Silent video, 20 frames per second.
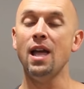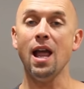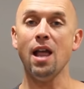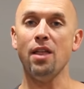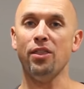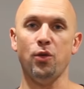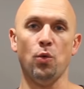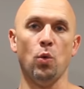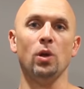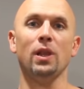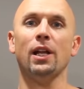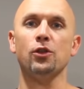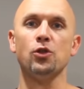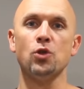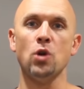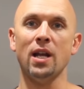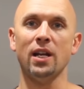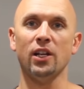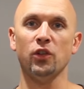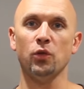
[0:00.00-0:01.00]
And through
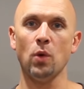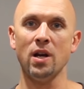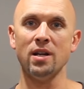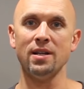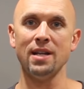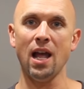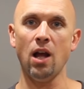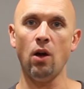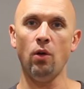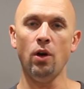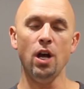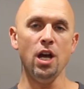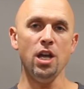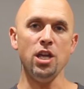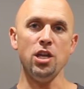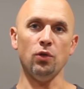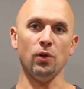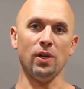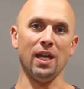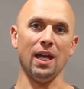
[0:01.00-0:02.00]
Eluktronics right now,
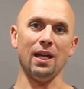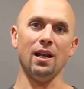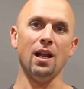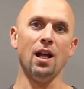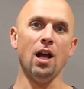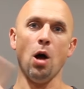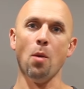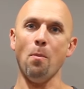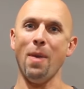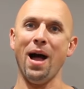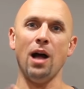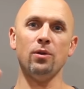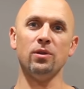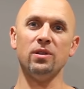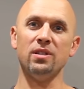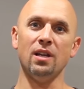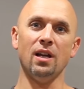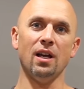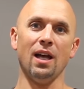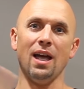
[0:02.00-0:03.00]
you'll get a
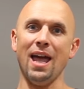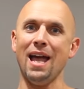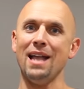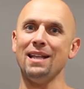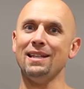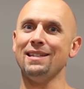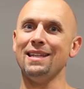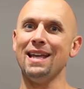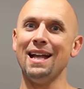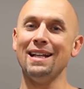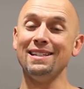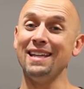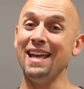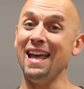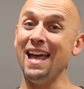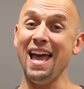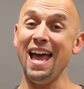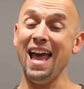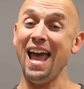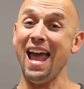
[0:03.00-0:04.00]
mouse, a headset,
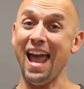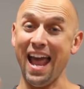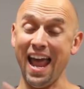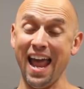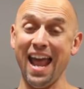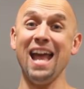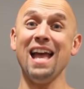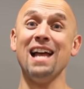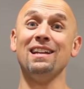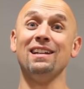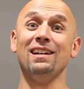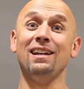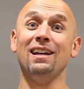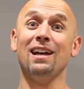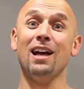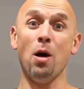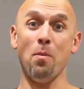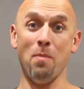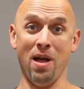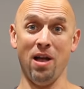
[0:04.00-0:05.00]
and
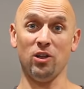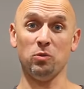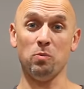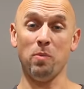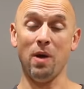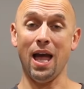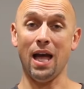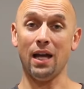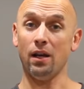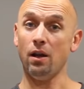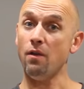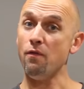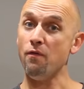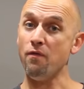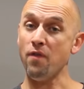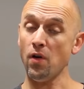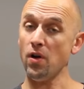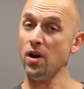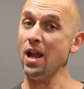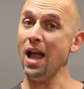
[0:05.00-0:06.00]
a mouse pad.
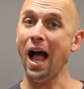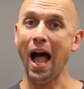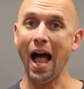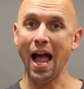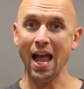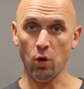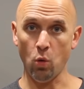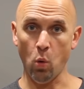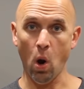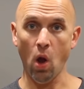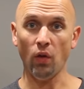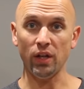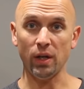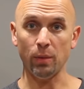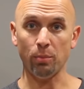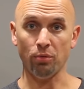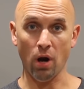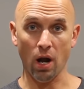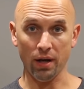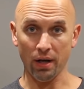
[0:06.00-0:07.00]
Very high quality
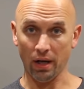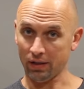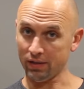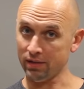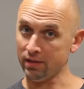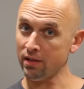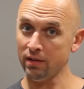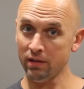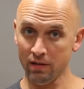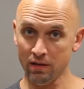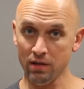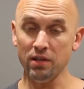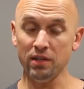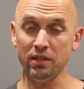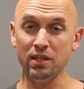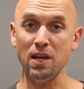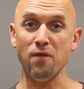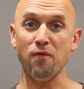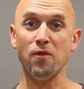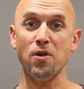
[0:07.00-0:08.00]
products. You can
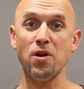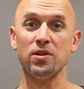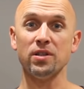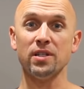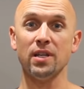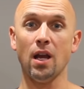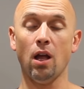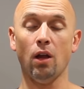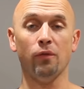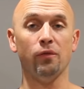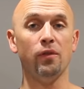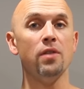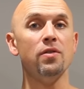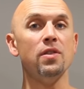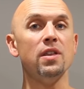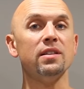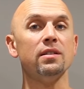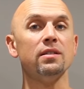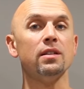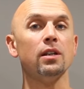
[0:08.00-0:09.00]
see for yourself,
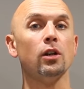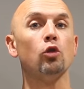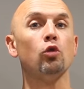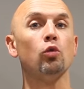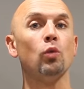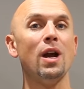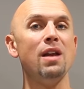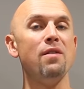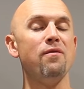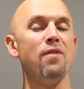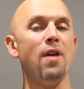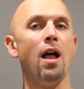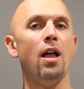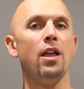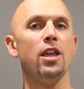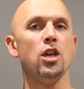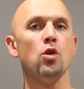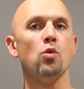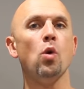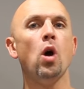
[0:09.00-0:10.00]
this is a great
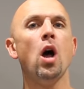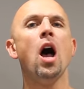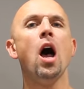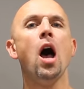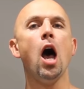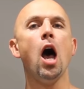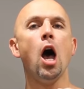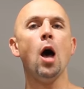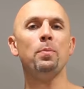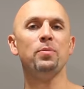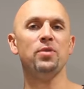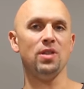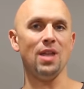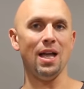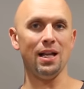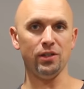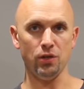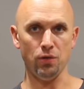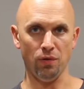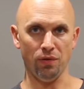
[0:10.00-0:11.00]
value up to
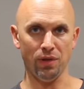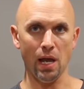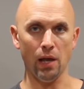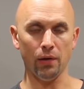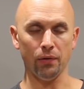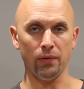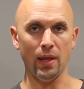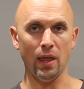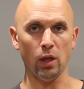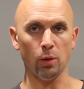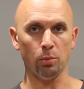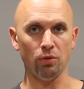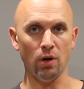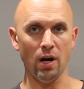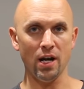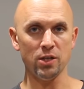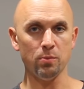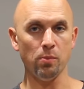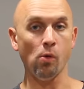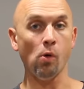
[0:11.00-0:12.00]
that $2,000
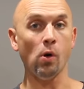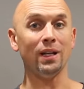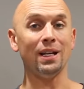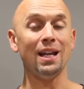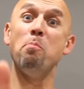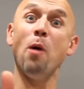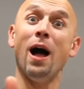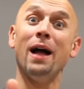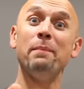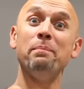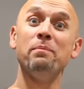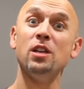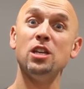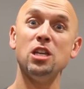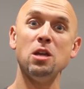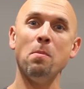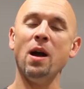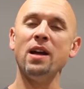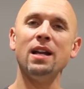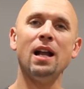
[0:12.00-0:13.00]
price point, but
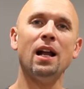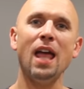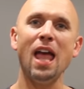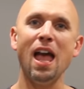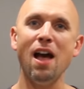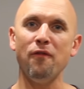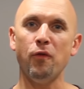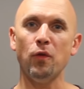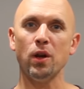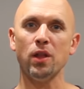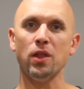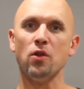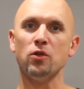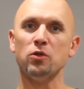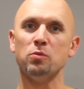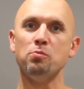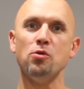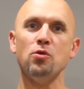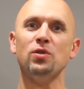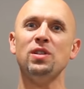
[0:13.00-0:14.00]
you might not have one of
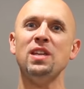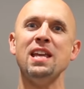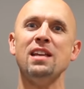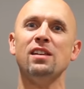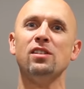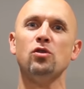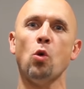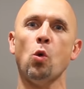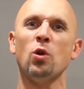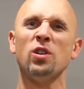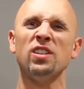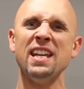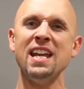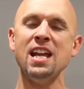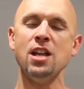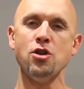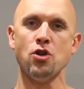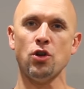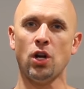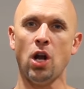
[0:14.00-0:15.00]
those boutique stores
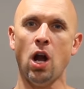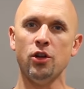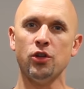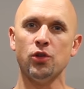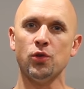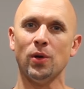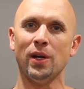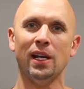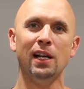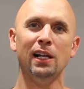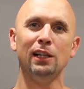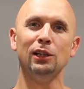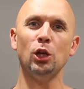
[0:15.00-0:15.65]
in your country.